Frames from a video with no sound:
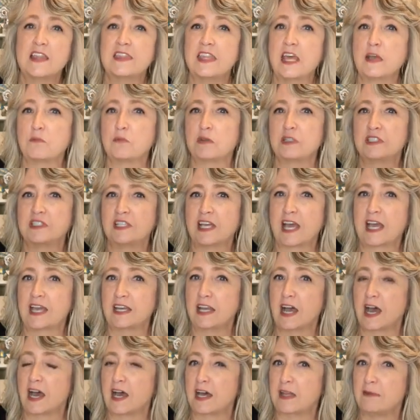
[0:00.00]
that were
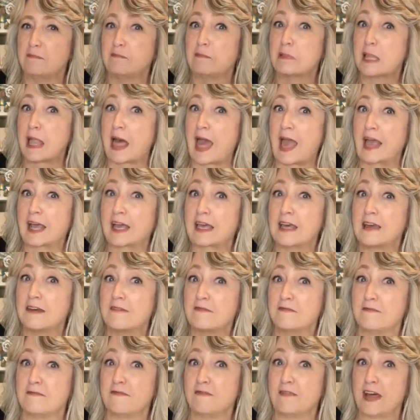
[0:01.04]
done on black
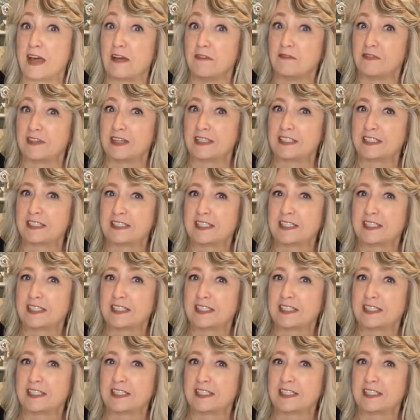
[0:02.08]
velvet.